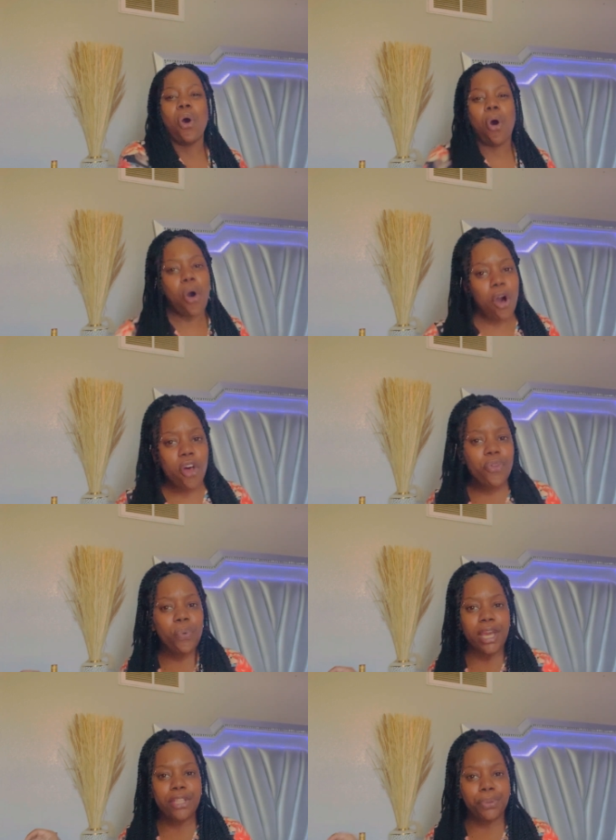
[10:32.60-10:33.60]
all the
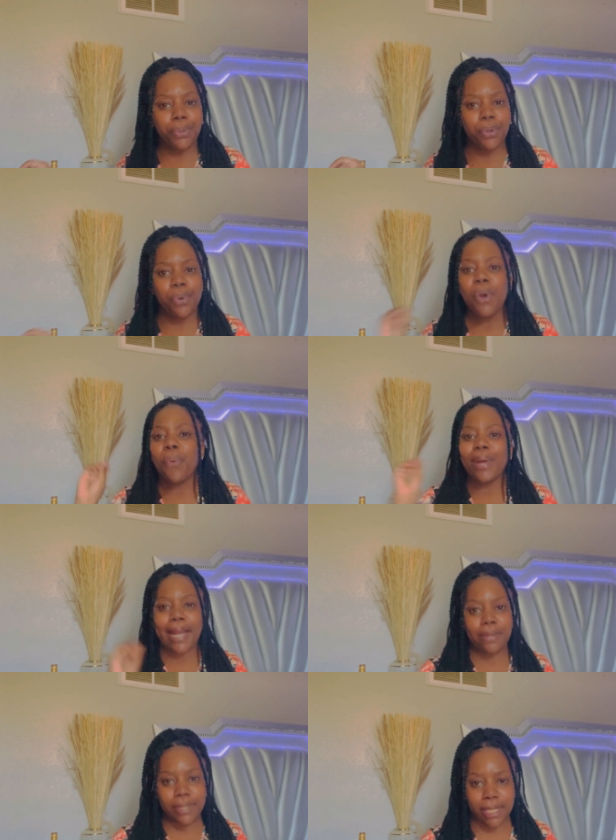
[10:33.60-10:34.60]
way through
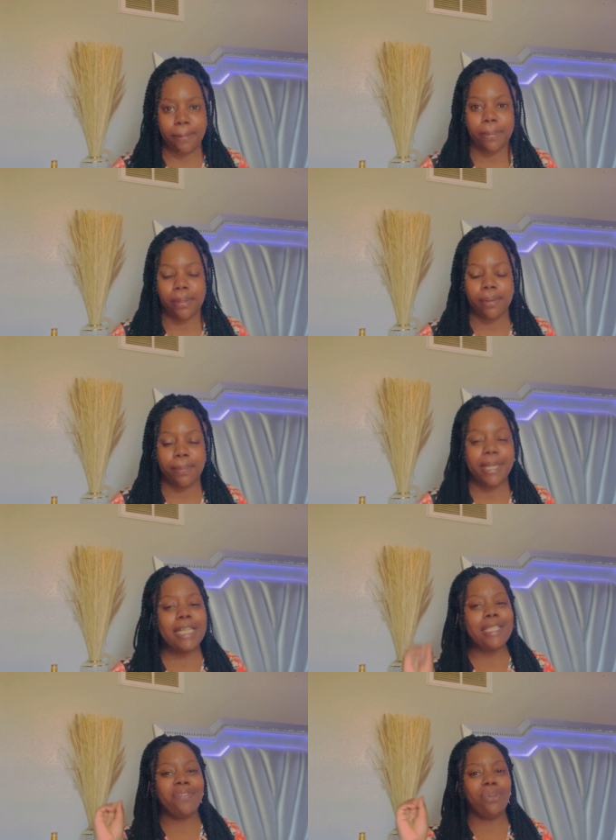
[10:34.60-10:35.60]
without skipping
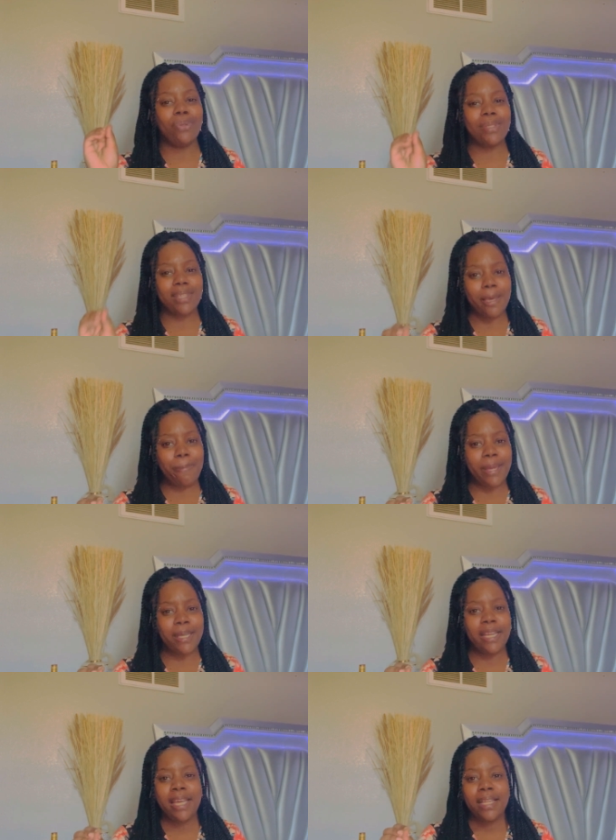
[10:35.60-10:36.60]
because if you
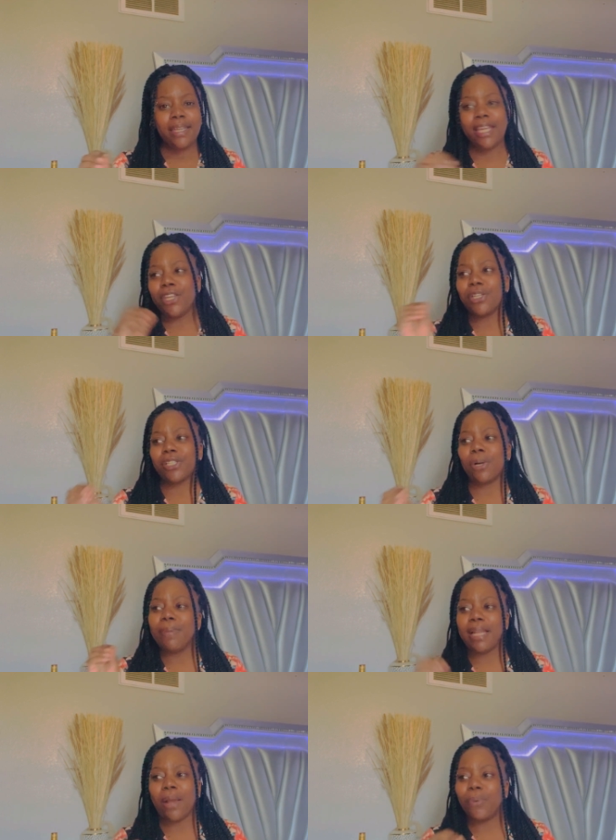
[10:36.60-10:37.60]
skipping, then you just gonna
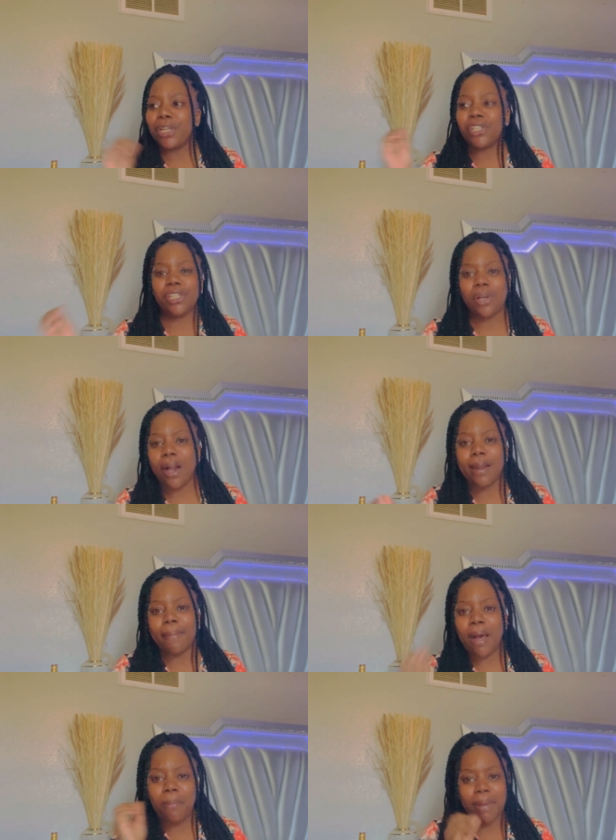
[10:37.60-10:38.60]
be like, what is she talking
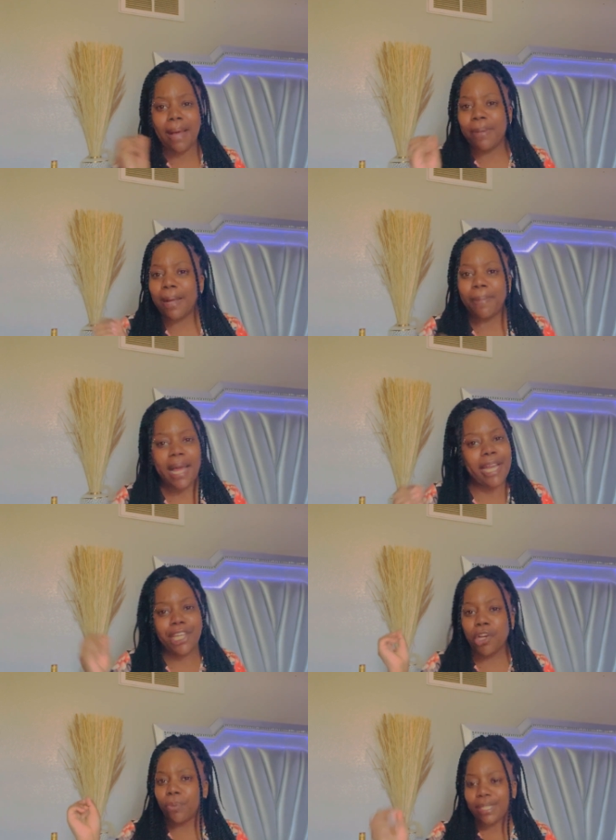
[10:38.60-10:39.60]
about? Blah, blah, blah. And then
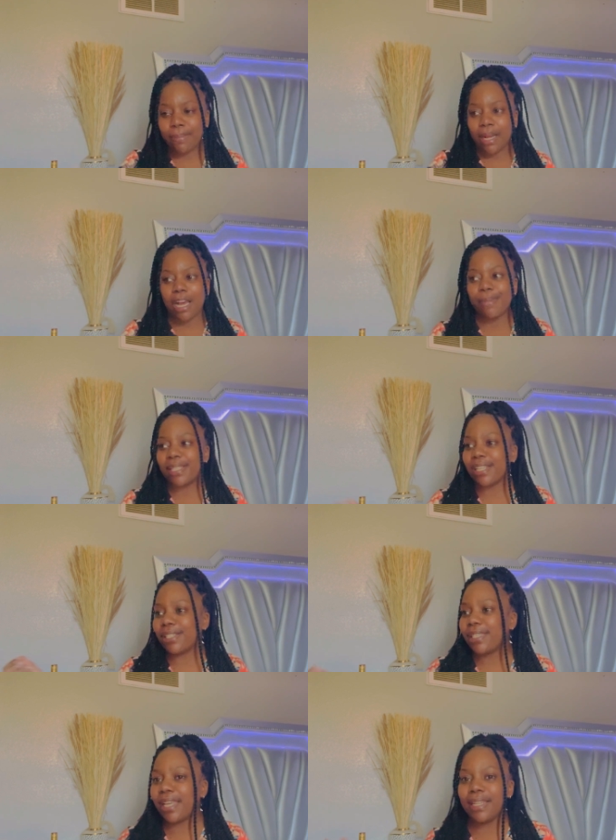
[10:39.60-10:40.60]
you're gonna run to my comment section
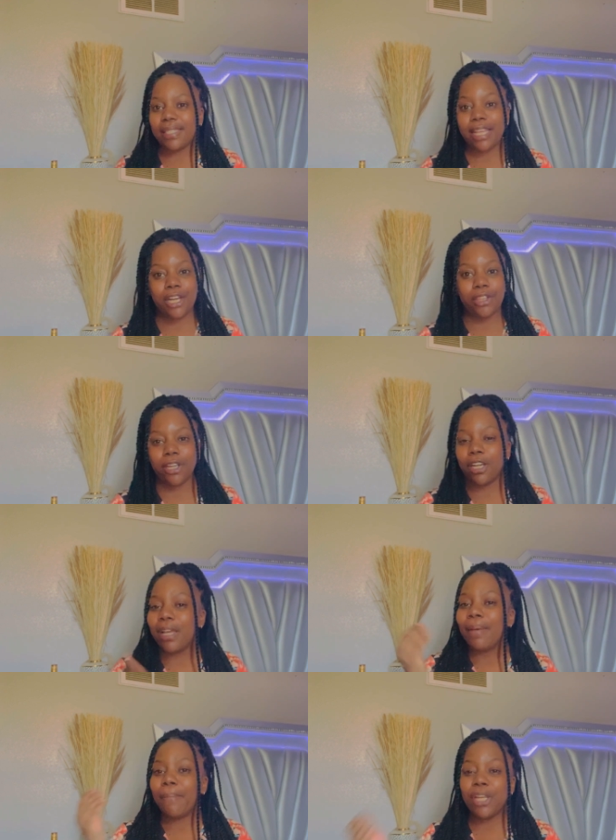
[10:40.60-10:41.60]
saying this and that and third.
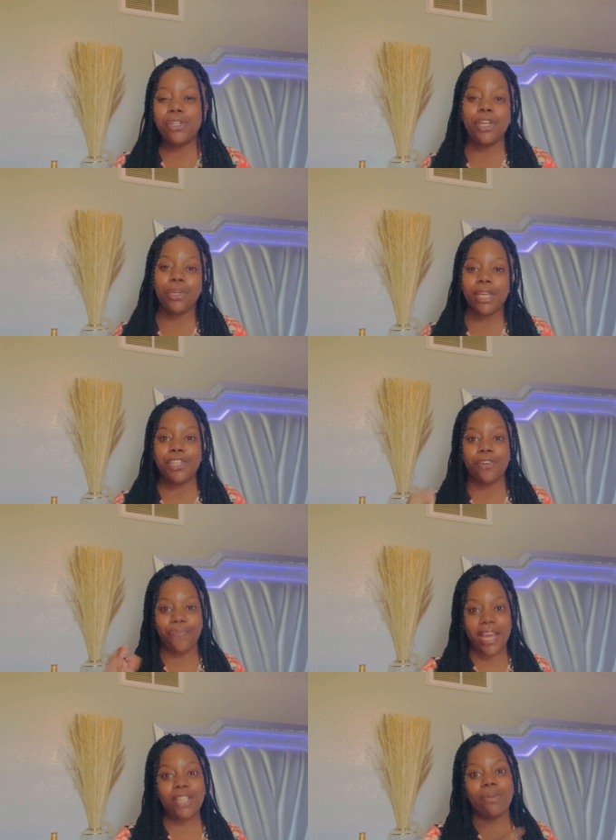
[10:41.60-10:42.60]
Make sure you get your
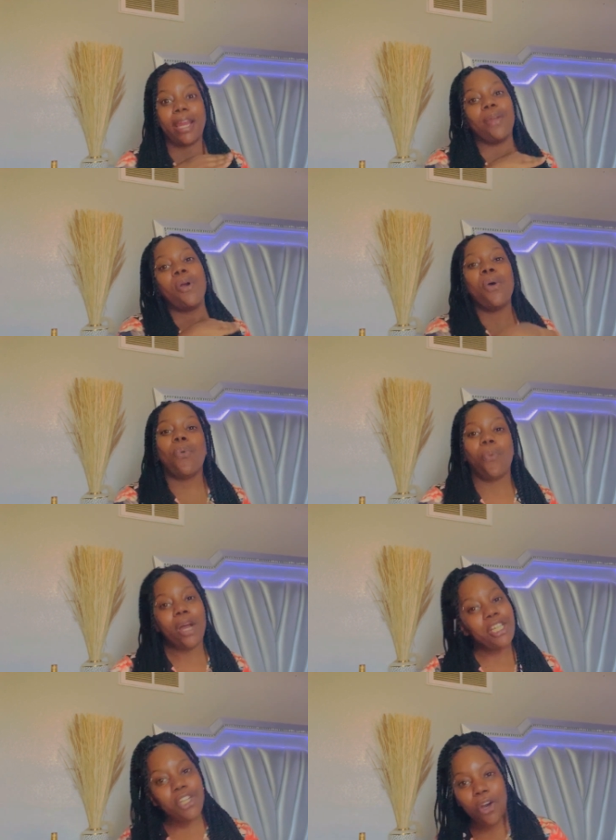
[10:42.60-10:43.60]
facts right.
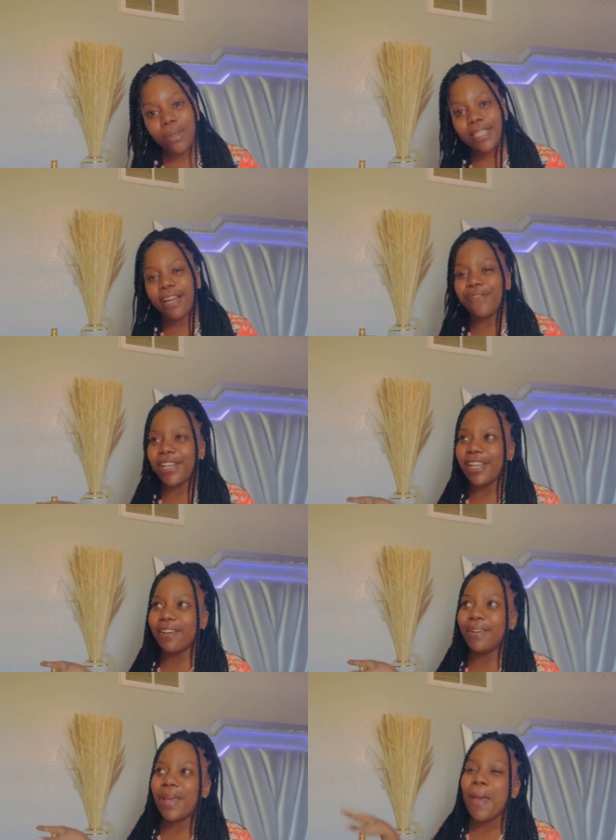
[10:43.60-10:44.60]
Watch the whole entire
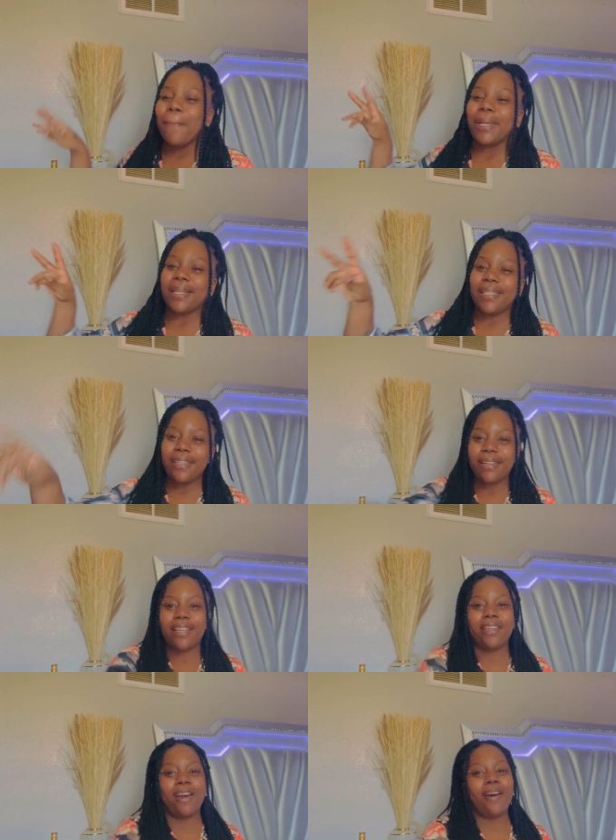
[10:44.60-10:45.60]
video. But until
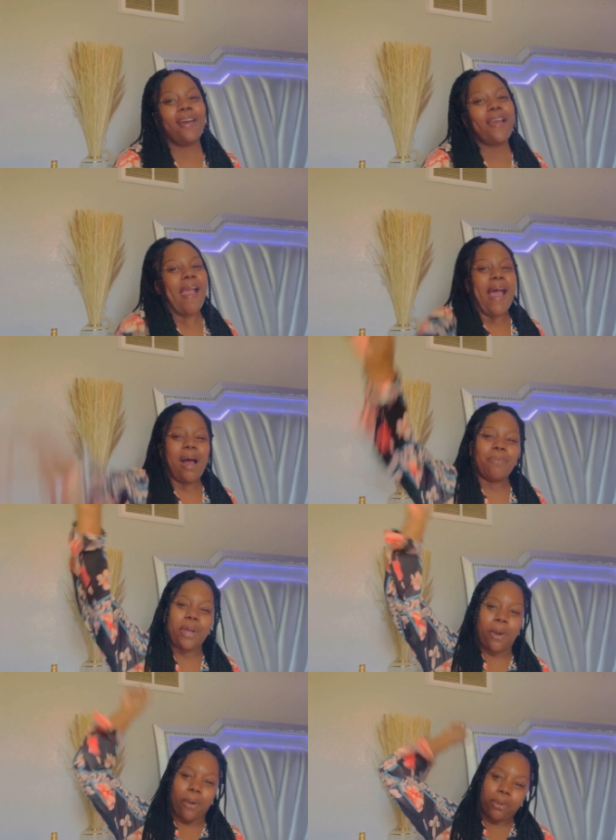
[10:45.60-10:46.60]
then, y'all, I'm
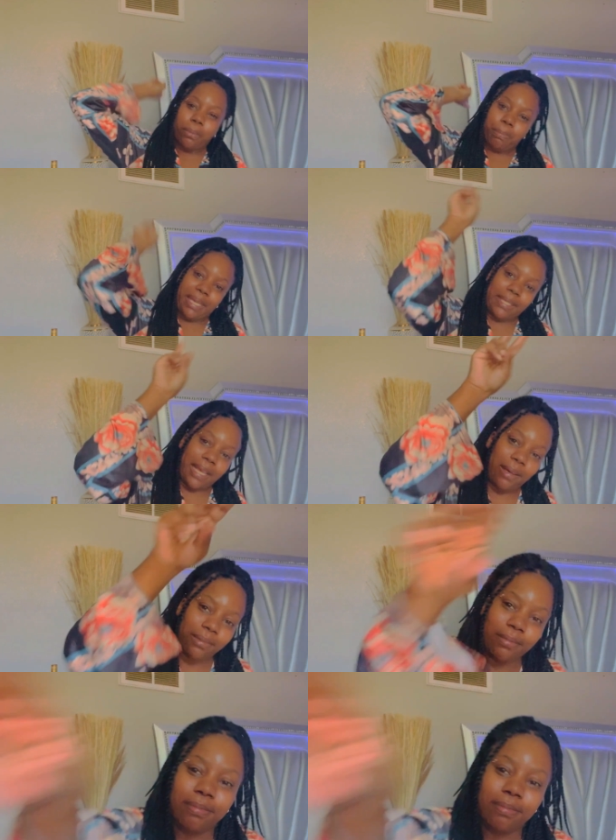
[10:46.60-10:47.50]
gone. Peace out.